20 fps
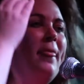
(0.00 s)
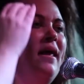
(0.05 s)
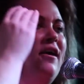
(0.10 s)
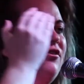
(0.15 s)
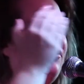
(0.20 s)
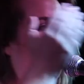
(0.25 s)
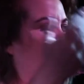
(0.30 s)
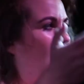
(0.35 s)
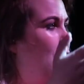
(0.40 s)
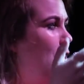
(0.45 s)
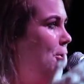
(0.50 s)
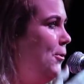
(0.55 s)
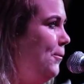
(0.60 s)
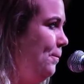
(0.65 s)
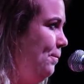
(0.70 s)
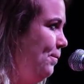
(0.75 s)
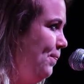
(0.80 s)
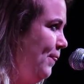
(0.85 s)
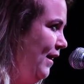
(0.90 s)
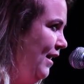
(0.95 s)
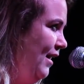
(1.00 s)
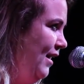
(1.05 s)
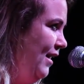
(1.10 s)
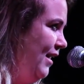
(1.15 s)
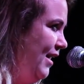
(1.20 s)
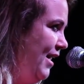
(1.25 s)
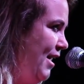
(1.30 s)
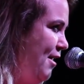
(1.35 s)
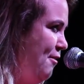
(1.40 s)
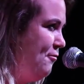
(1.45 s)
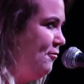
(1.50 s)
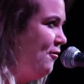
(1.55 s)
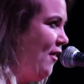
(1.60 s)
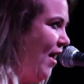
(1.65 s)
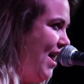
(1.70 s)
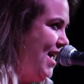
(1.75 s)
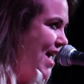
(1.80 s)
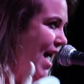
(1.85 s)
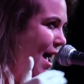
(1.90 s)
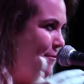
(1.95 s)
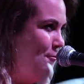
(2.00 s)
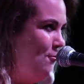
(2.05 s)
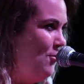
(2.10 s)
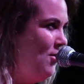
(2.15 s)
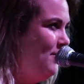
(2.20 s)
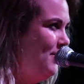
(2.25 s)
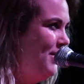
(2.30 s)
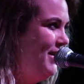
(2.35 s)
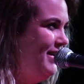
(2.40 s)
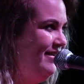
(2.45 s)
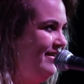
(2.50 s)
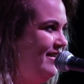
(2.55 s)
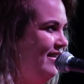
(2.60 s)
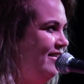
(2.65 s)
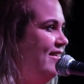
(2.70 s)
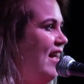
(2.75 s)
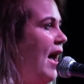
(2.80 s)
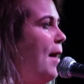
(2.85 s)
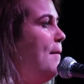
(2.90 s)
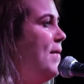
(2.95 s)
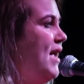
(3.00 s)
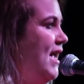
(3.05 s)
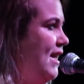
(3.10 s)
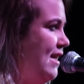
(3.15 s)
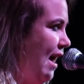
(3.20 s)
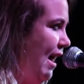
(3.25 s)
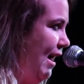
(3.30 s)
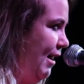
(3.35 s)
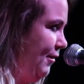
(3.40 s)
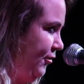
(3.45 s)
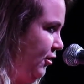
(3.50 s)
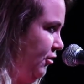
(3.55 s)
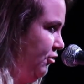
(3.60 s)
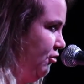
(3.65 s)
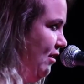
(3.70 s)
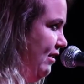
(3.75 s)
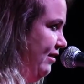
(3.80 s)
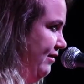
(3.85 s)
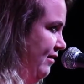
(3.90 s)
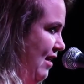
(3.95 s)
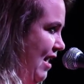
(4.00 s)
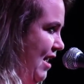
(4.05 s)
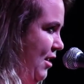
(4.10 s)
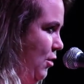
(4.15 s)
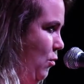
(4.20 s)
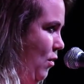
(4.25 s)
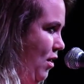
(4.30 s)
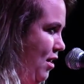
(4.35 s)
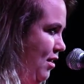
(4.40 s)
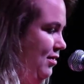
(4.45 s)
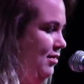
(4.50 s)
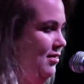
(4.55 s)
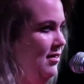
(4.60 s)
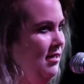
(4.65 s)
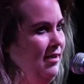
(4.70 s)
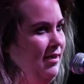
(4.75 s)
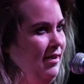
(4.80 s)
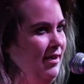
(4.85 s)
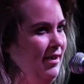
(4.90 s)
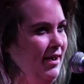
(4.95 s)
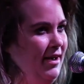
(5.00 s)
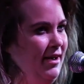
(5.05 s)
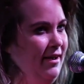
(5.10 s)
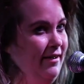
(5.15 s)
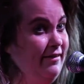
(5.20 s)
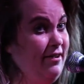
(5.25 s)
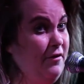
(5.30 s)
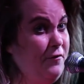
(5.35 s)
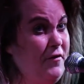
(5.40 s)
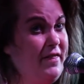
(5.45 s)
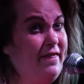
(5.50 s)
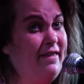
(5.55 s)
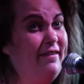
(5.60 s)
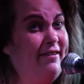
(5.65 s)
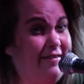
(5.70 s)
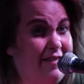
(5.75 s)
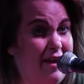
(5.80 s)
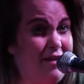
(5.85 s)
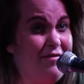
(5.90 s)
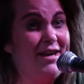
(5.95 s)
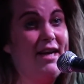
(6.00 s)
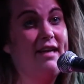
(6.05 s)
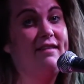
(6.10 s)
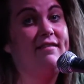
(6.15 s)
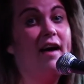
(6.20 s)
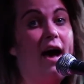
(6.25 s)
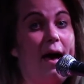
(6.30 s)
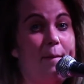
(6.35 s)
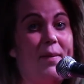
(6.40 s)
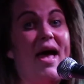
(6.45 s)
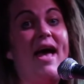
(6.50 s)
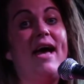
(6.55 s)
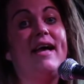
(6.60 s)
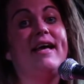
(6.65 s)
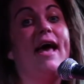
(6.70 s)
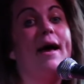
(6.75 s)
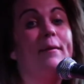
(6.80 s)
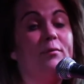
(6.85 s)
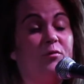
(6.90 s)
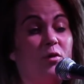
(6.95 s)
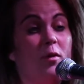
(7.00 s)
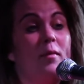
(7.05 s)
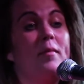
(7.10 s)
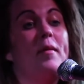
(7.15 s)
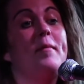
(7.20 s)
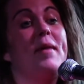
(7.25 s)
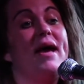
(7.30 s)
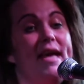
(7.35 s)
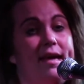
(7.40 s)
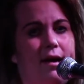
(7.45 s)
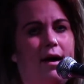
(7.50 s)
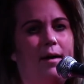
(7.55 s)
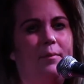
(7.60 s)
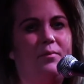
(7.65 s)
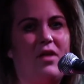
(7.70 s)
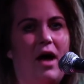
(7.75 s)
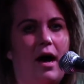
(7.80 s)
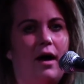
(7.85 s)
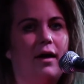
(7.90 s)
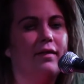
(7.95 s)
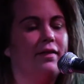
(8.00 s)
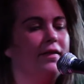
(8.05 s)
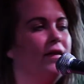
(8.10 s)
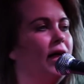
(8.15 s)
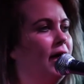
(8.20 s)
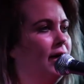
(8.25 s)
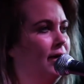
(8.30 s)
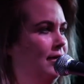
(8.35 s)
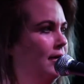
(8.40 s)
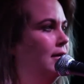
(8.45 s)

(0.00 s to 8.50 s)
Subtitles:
So, if I am woman, does that mean I have to dress like one? To fit the stereotype, hair kept with my makeup done.